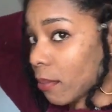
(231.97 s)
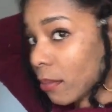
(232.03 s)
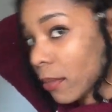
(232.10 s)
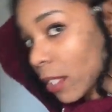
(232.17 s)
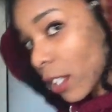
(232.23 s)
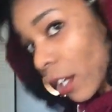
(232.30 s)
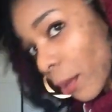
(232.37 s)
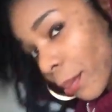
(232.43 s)
you
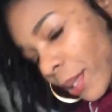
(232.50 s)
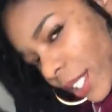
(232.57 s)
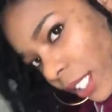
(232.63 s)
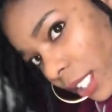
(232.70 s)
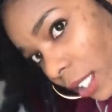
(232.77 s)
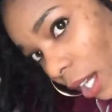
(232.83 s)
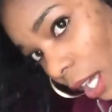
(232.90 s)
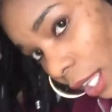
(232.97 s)
know, push
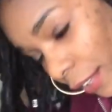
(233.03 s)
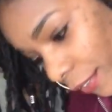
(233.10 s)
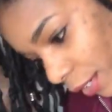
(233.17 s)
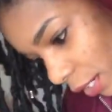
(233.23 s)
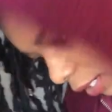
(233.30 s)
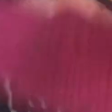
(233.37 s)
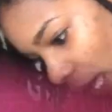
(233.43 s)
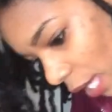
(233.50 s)
all of your
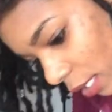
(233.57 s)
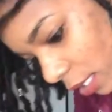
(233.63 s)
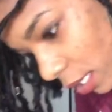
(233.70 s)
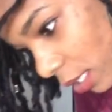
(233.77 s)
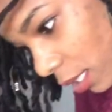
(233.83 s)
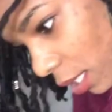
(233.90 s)
locks.